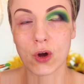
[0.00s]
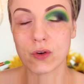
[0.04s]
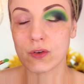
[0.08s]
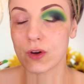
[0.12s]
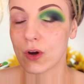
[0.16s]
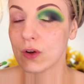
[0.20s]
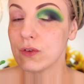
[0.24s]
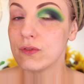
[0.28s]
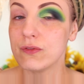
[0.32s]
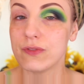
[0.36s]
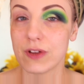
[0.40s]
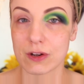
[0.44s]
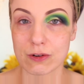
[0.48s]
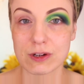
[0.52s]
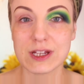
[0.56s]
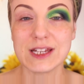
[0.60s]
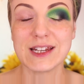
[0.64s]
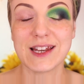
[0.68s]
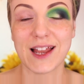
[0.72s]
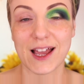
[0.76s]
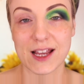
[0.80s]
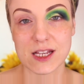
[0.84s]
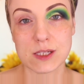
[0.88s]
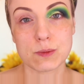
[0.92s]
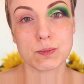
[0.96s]
on very
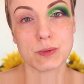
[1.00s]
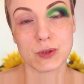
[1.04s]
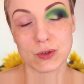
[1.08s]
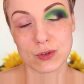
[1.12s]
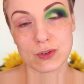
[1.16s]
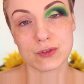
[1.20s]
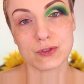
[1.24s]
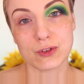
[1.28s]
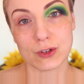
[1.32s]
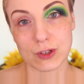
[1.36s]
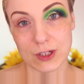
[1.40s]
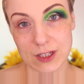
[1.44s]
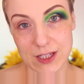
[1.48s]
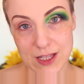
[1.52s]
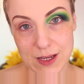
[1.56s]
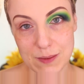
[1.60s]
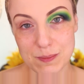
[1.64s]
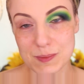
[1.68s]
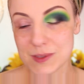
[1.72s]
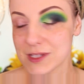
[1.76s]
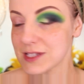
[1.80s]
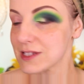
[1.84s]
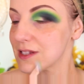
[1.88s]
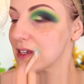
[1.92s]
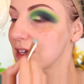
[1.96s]
nice, beautiful
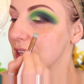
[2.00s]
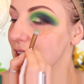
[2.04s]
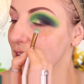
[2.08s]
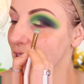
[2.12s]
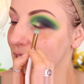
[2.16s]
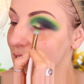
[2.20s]
lips,